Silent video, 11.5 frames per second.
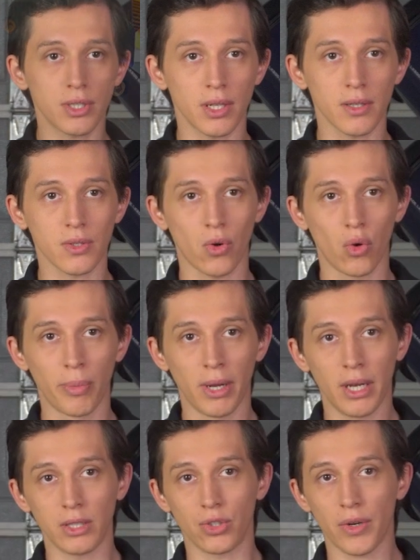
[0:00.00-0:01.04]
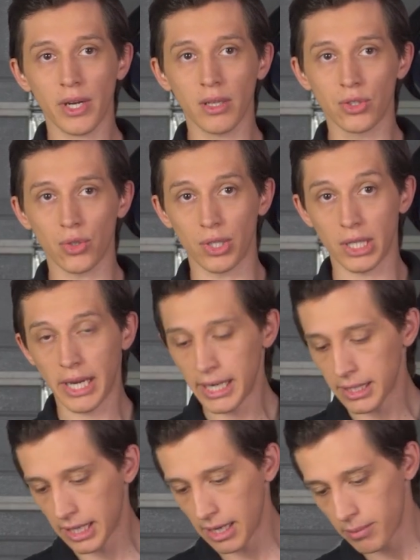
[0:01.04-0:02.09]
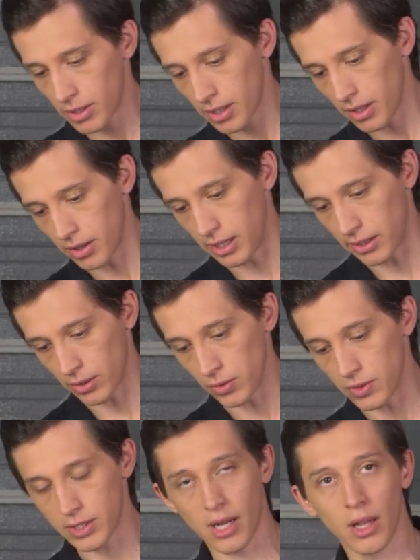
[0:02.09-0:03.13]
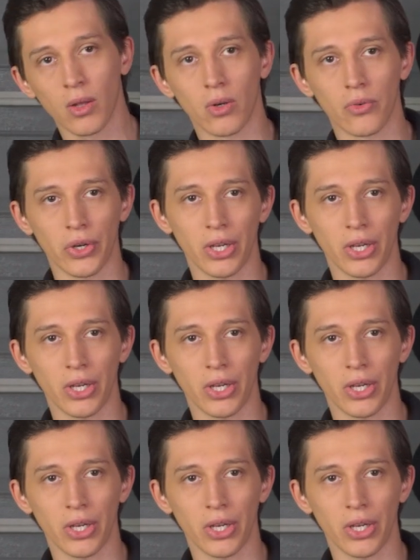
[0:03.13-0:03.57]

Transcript: telescope directly to the guide camera that you install over